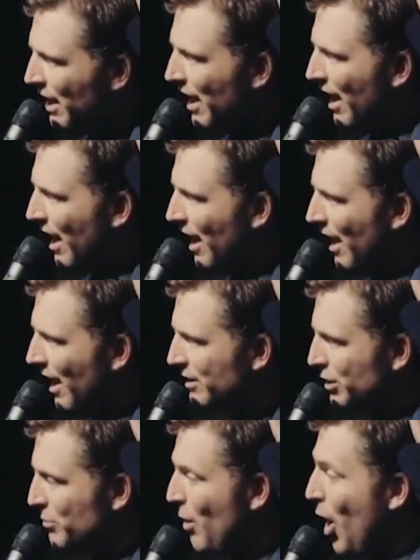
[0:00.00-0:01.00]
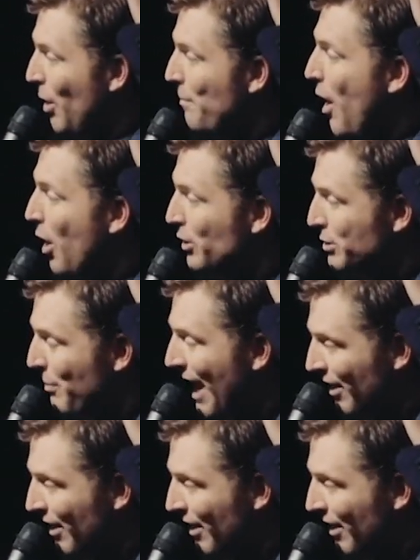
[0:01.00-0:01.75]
a, a small bald spot.